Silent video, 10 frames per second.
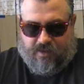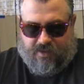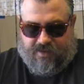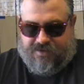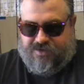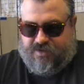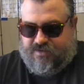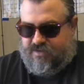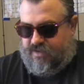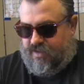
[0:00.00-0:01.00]
And as you can
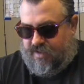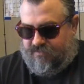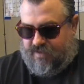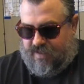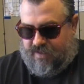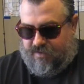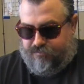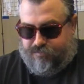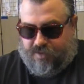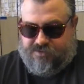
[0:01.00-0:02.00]
see, I've
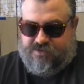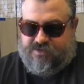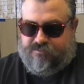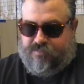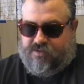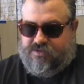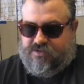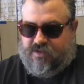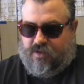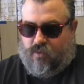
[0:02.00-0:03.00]
got bunches and
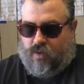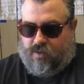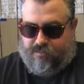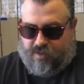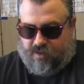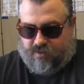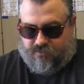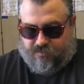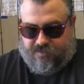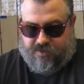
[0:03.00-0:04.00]
bunches of the Quantum products
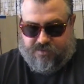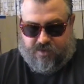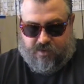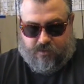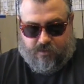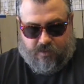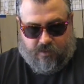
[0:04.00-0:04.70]
from years ago.